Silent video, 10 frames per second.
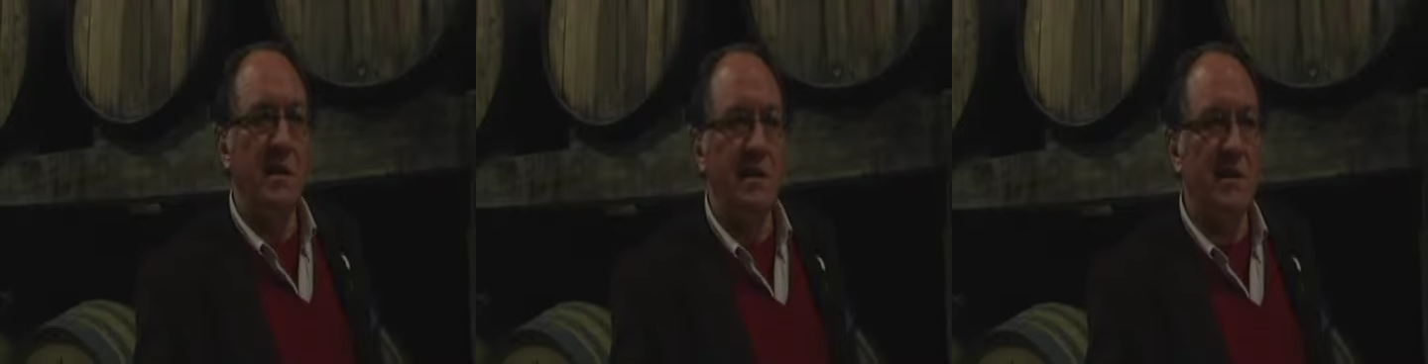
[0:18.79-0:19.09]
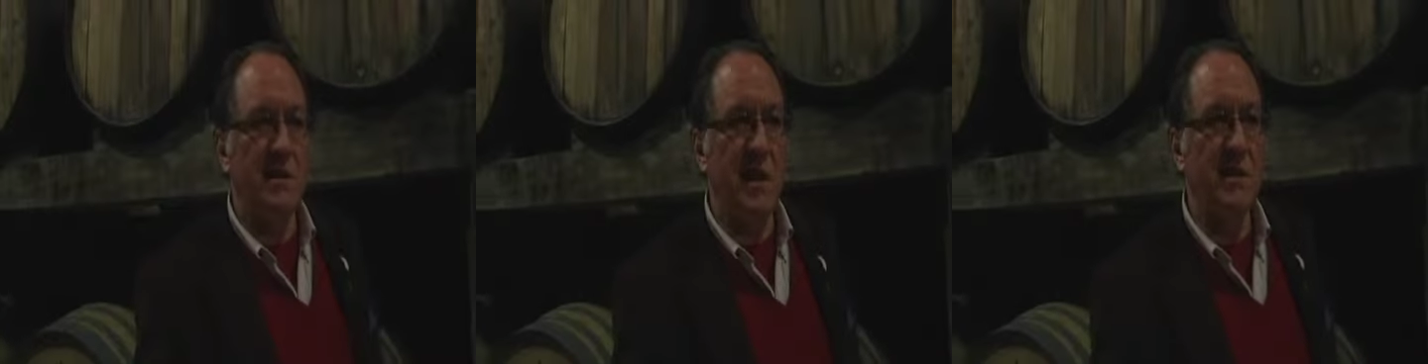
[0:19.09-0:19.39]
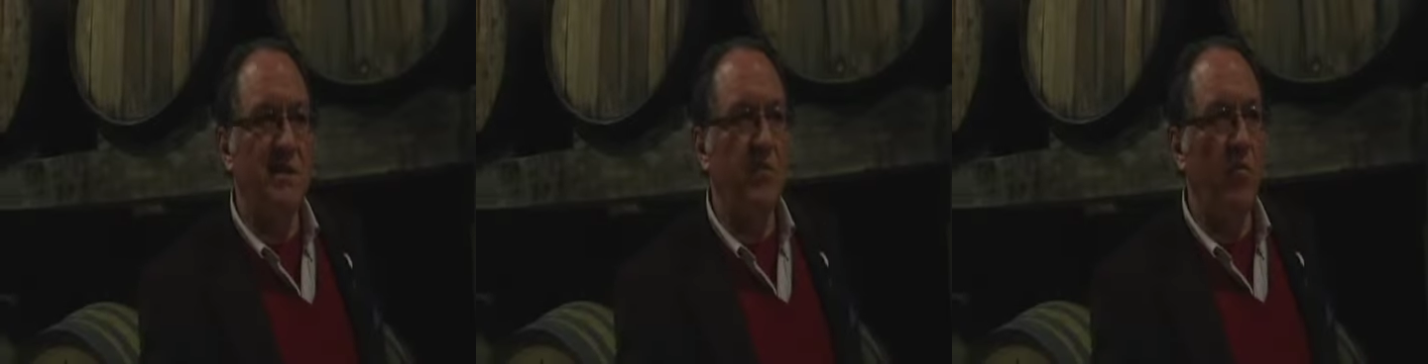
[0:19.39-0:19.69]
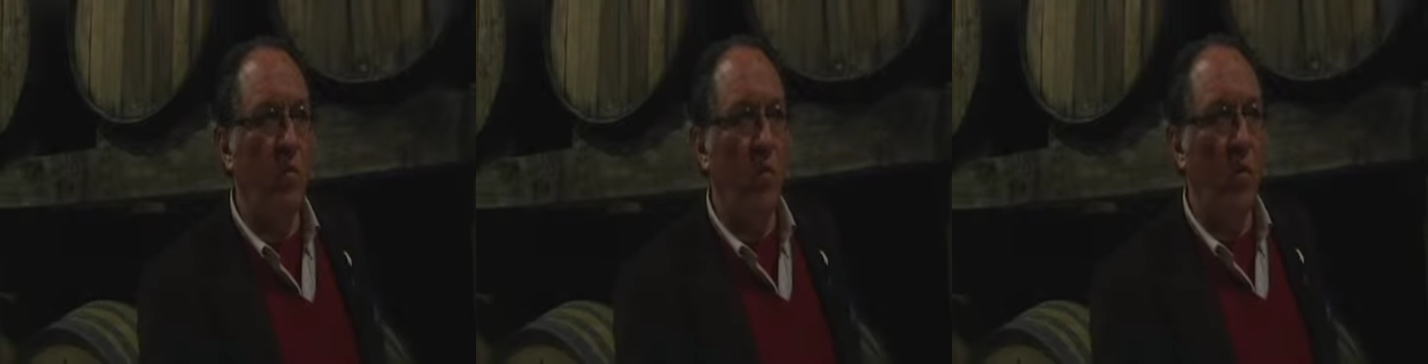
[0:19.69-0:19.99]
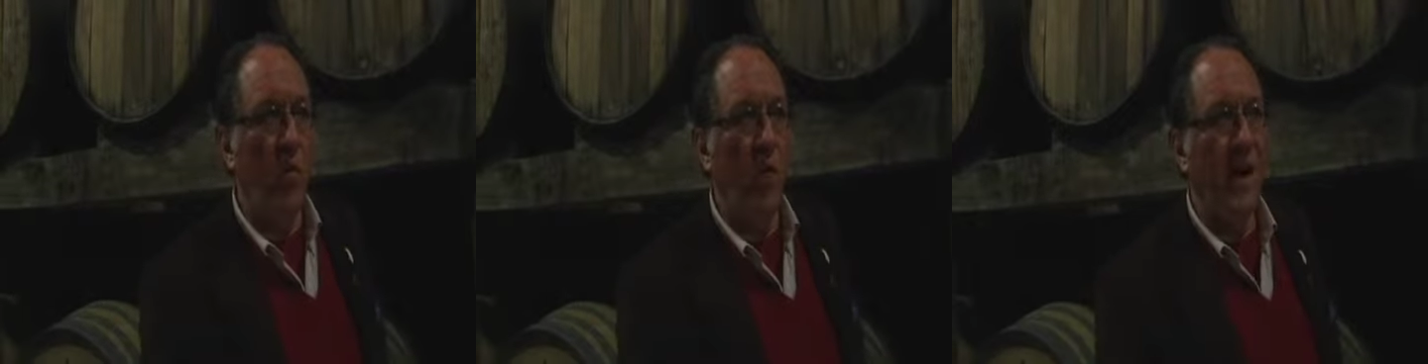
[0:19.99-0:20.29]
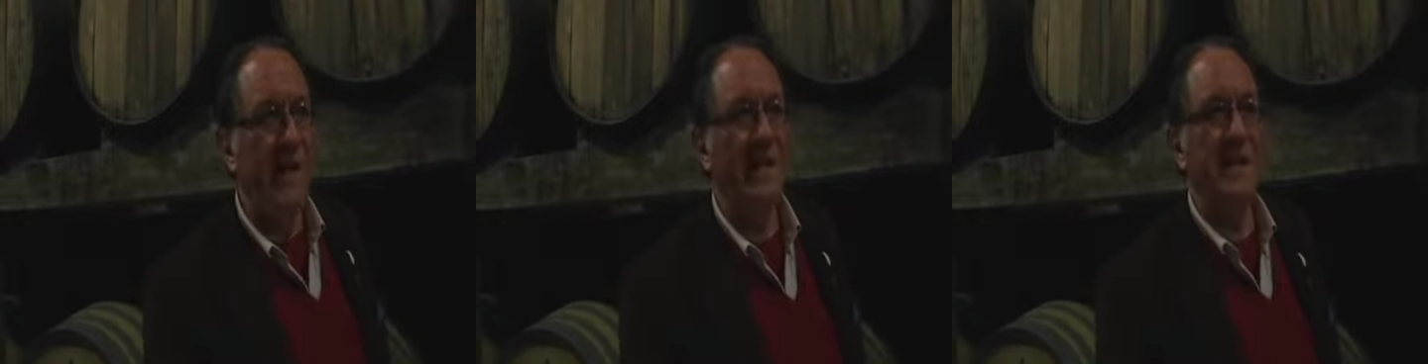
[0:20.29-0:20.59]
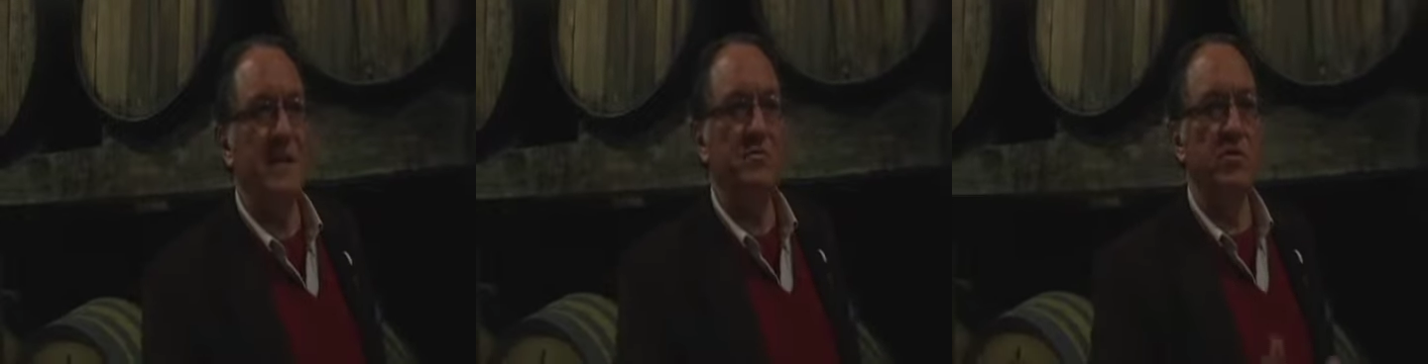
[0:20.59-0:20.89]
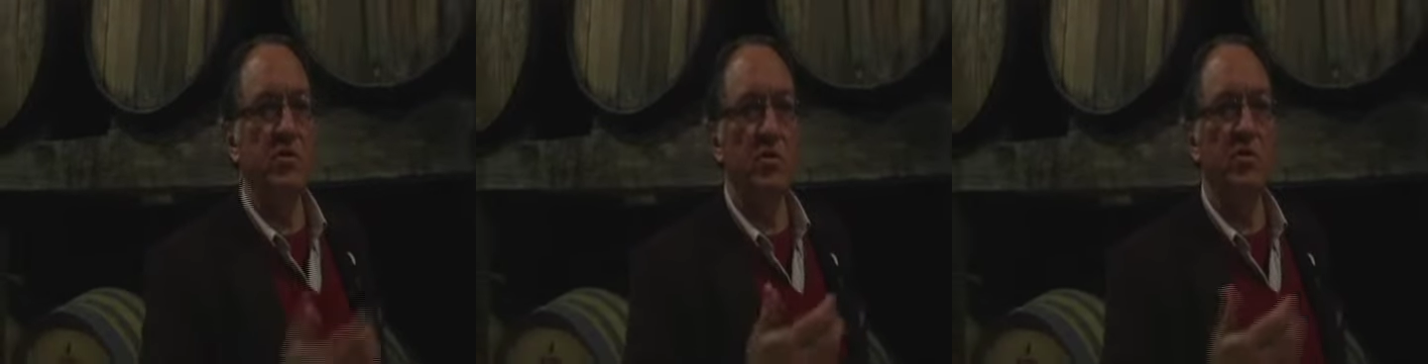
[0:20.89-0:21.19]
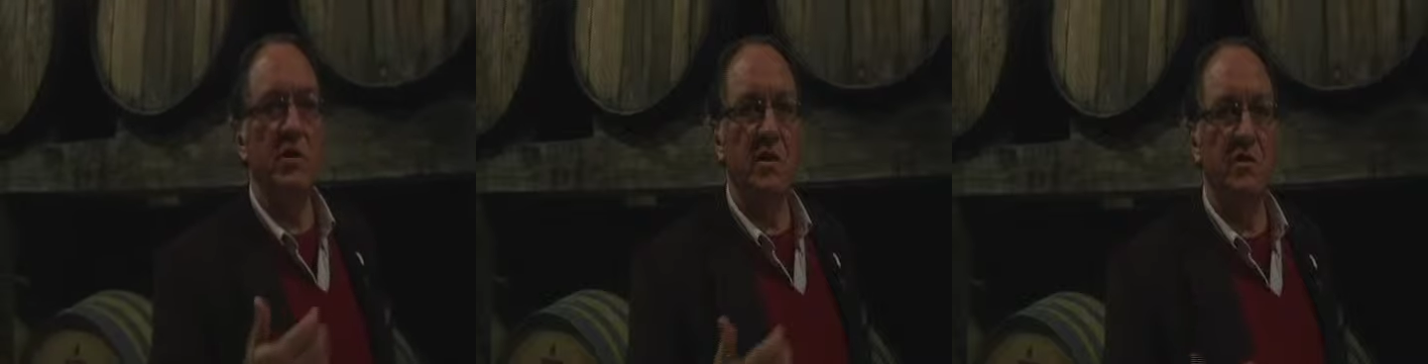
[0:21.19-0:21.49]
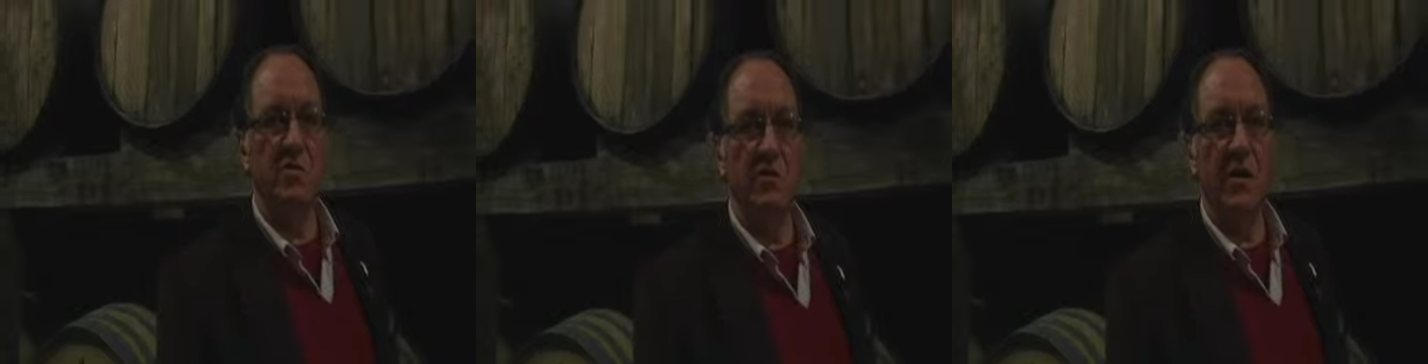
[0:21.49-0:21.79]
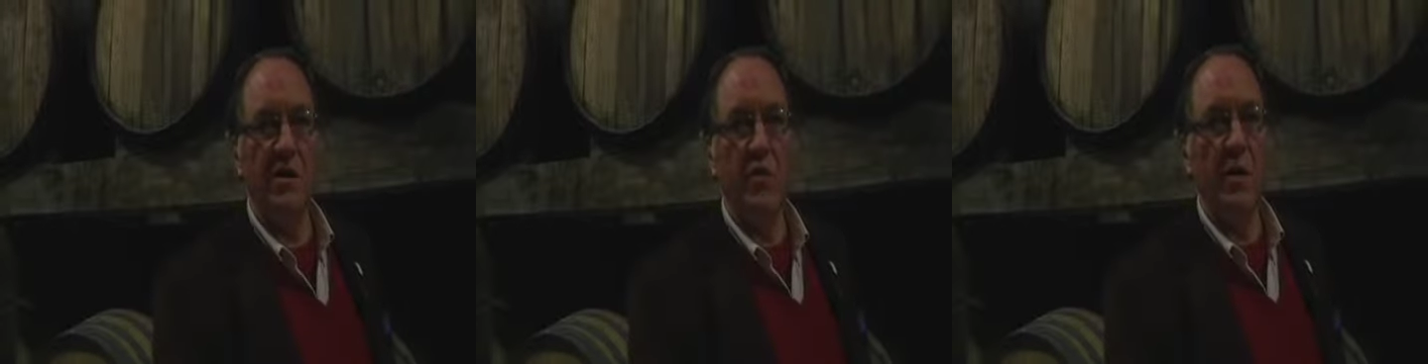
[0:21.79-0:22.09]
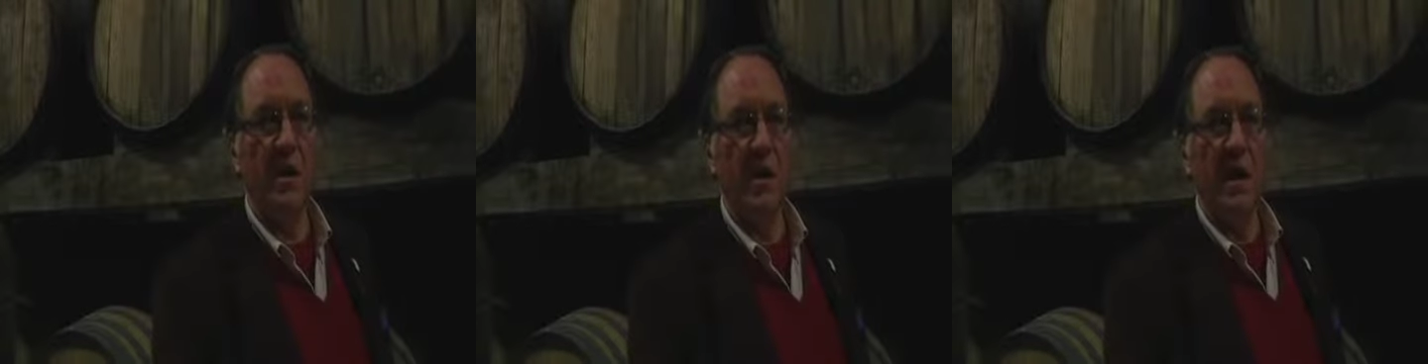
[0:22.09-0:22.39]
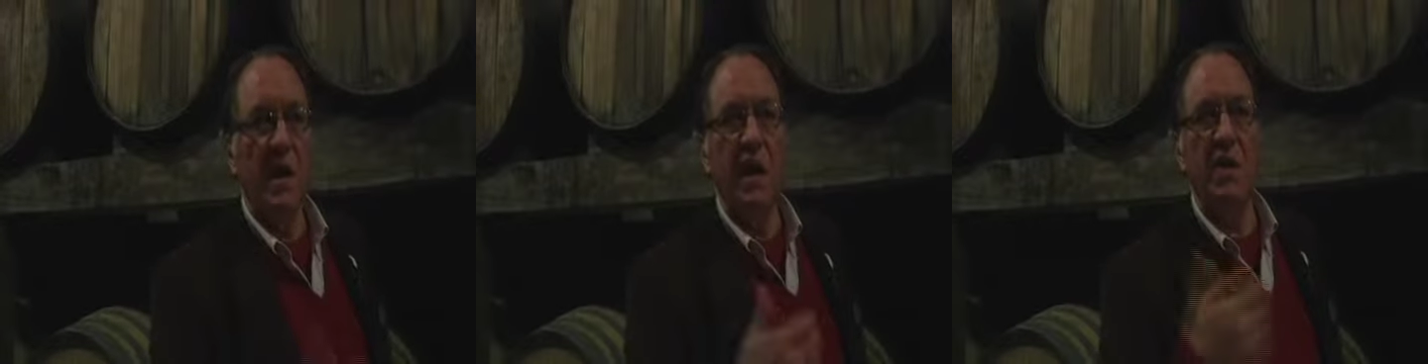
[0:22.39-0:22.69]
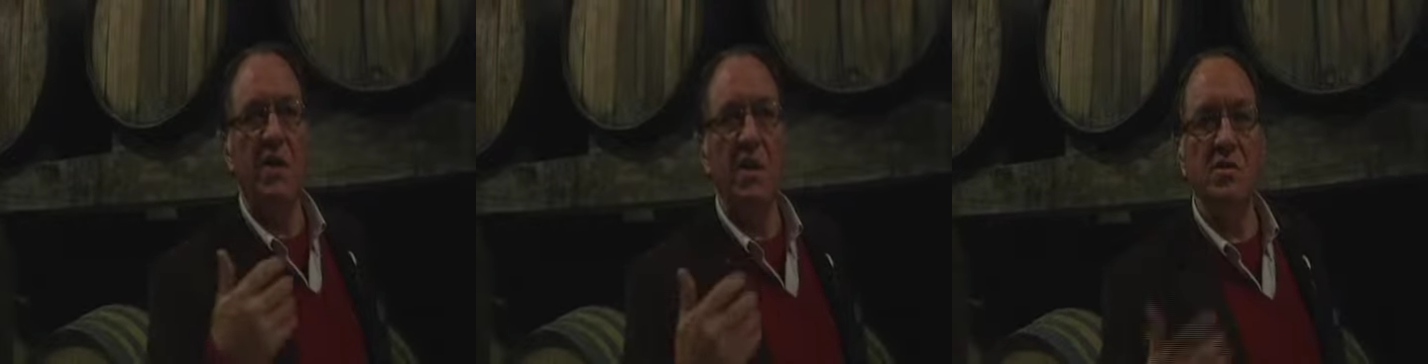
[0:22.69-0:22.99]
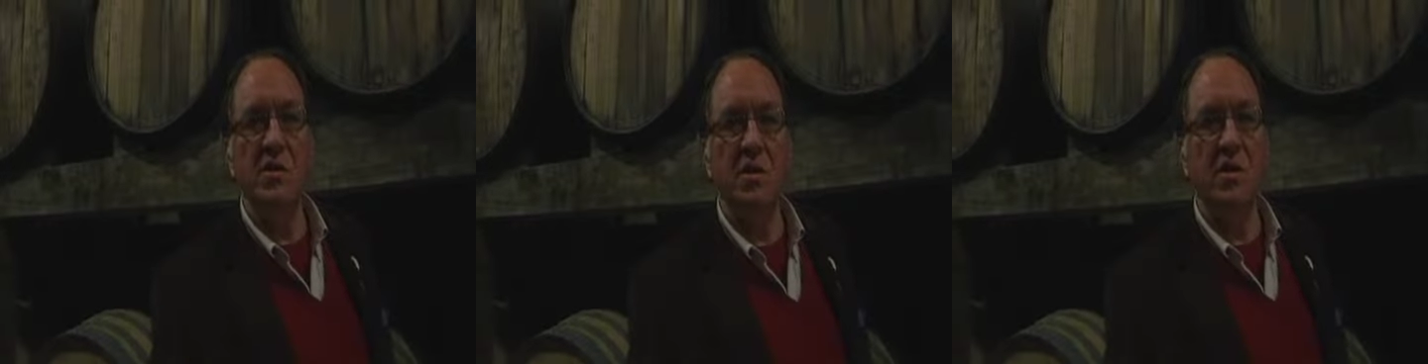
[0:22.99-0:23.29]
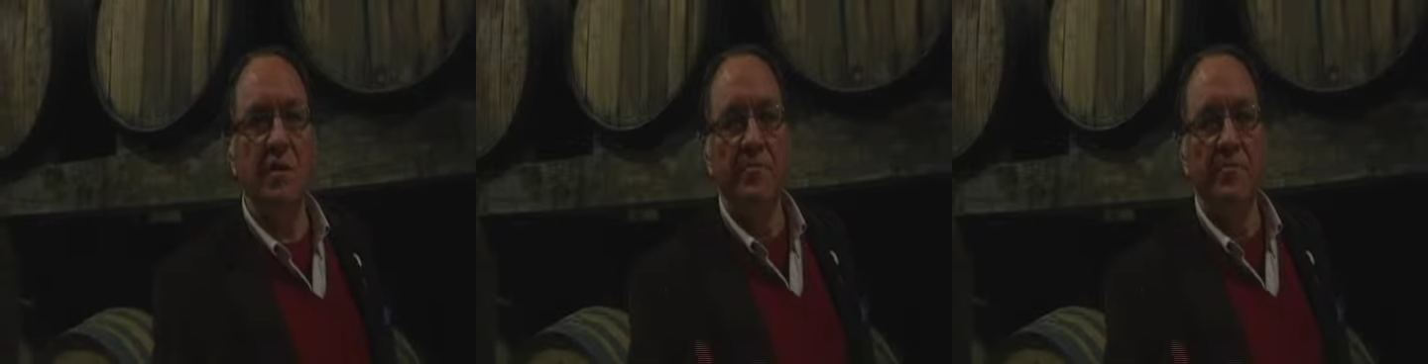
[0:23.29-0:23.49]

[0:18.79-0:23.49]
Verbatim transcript: It's signs of a wine that has matured into a great wine and doesn't